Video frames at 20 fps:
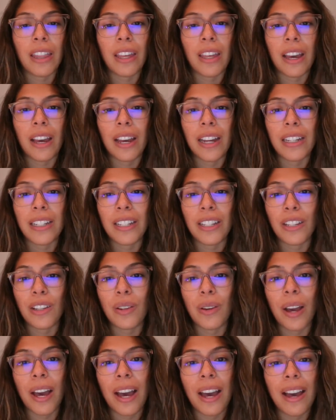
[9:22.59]
that
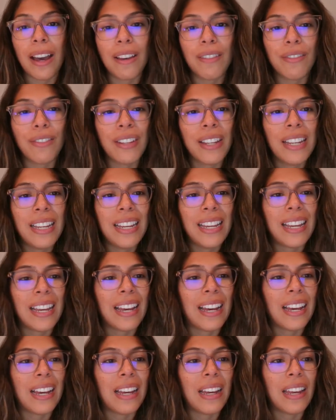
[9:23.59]
you have,
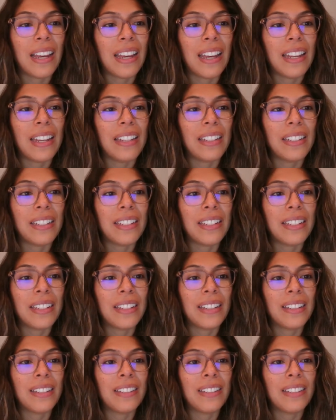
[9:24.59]
and